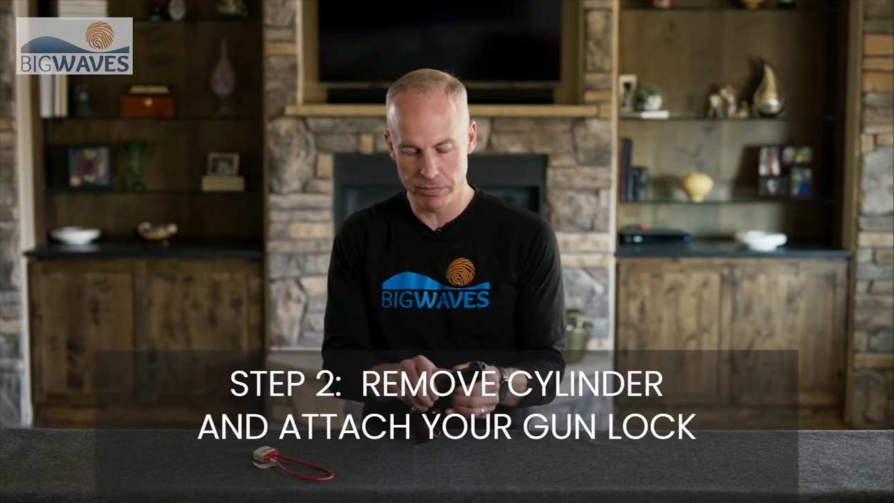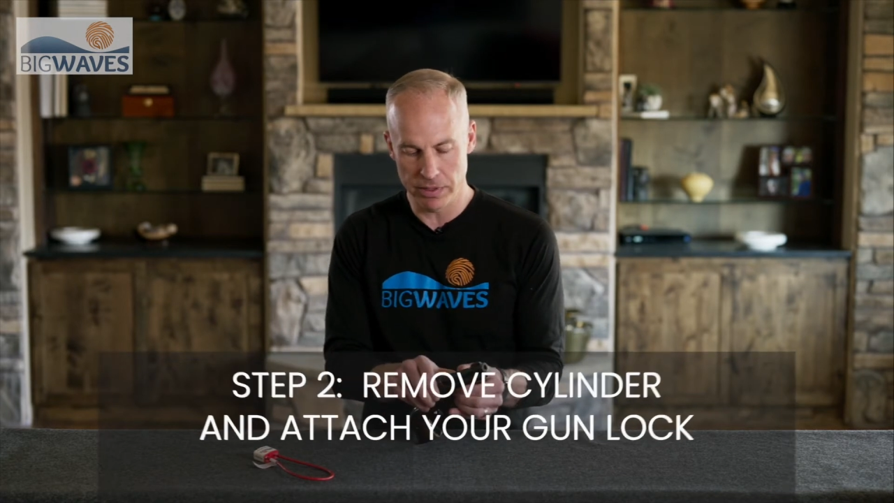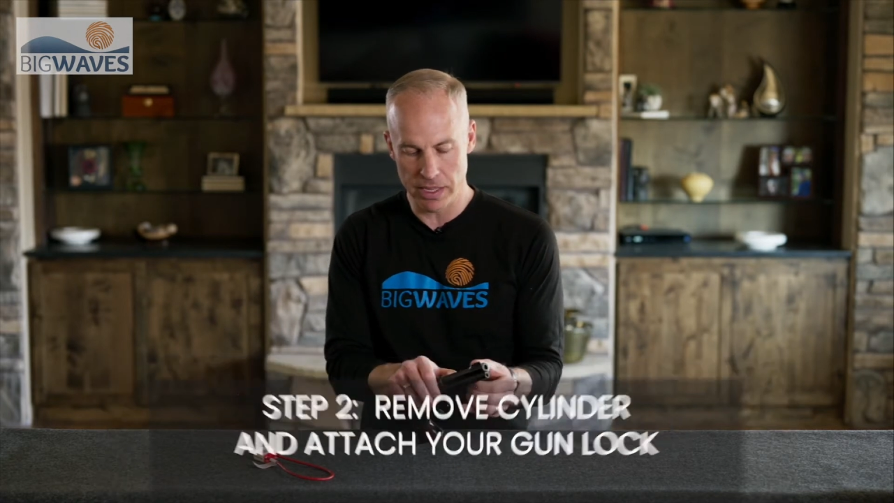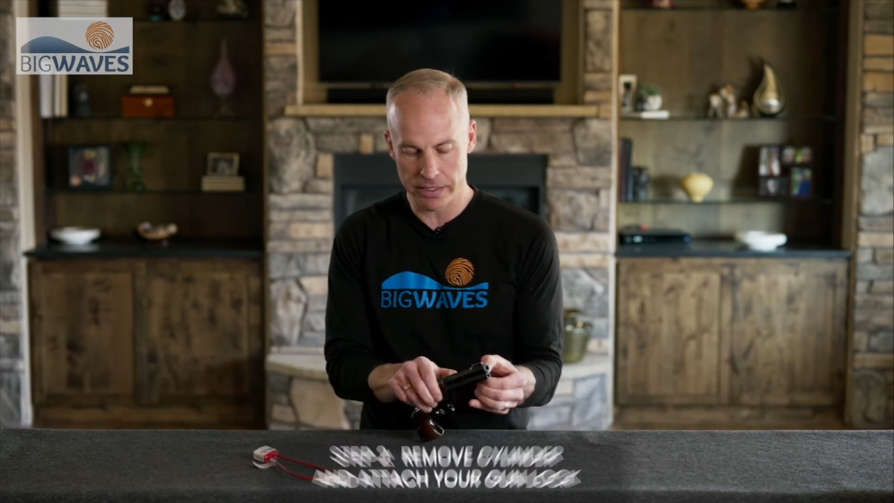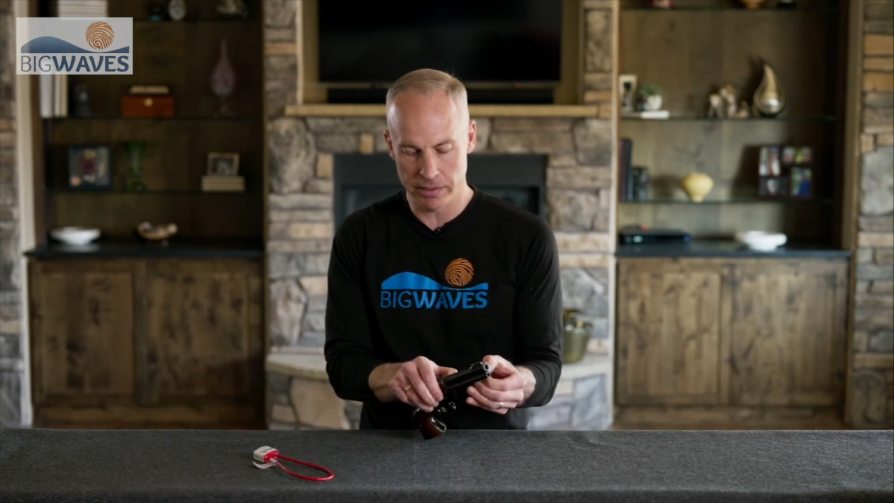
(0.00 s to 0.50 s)
the
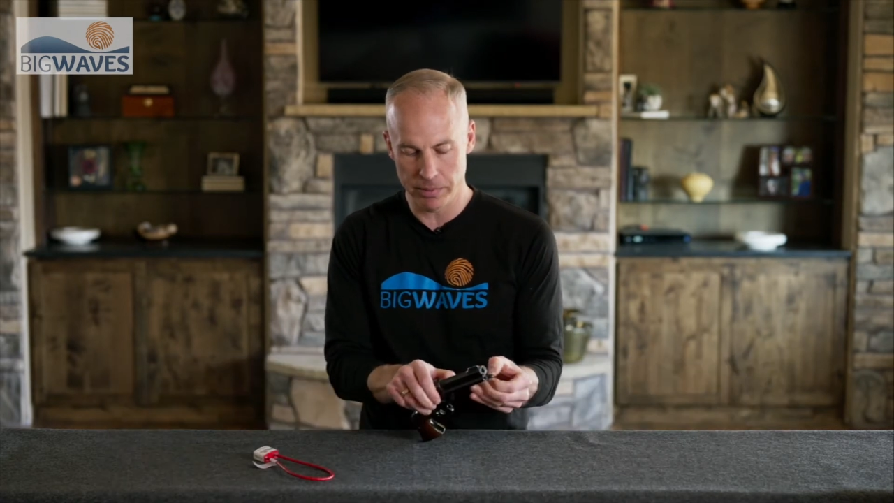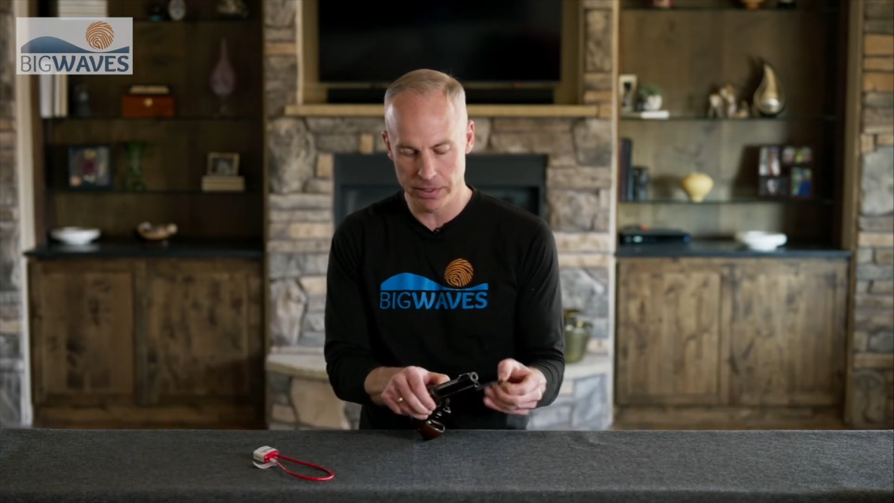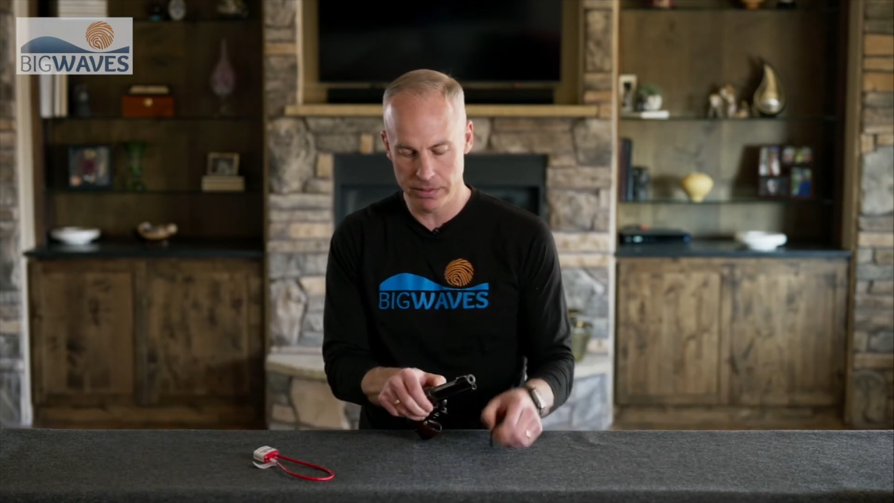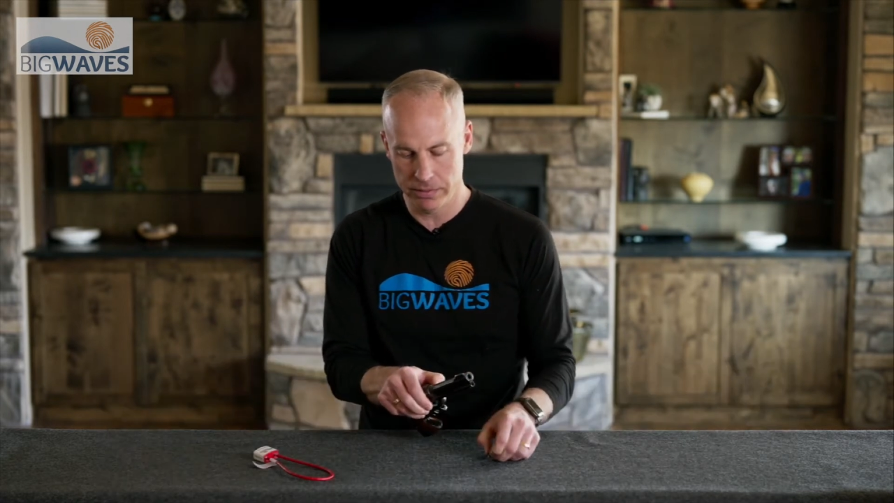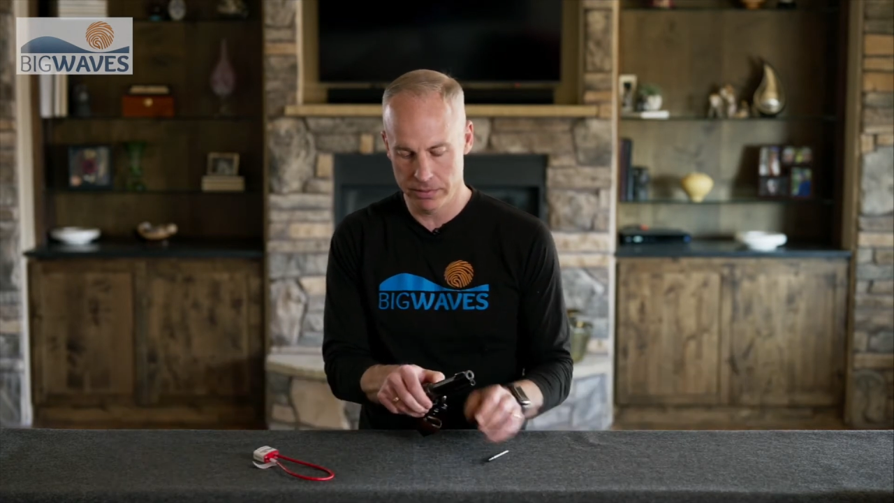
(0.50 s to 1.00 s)
locking pin,